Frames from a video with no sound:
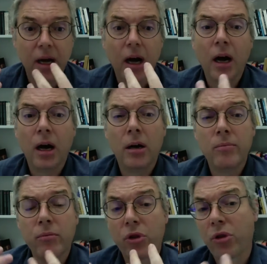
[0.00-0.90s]

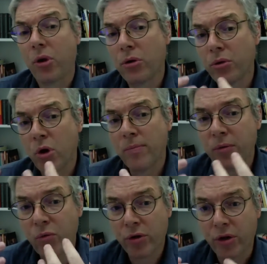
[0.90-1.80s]
So the
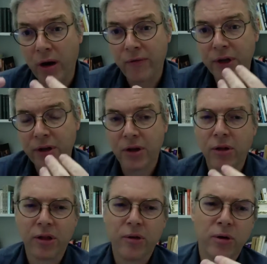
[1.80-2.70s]
woman was often
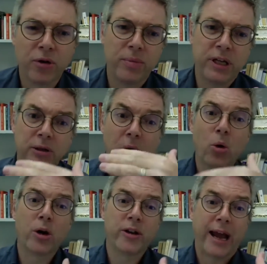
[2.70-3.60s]
considered to be
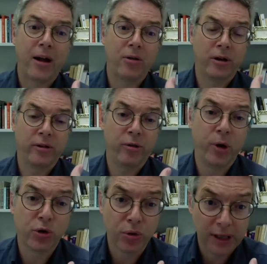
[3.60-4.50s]
lower down on a
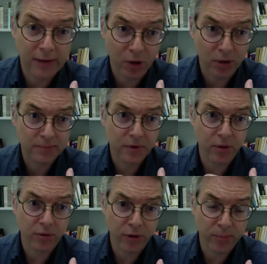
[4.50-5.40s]
spiritual level,
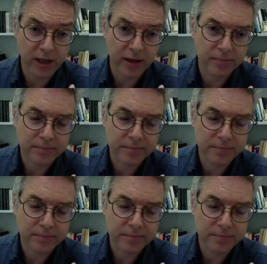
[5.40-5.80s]
so to speak.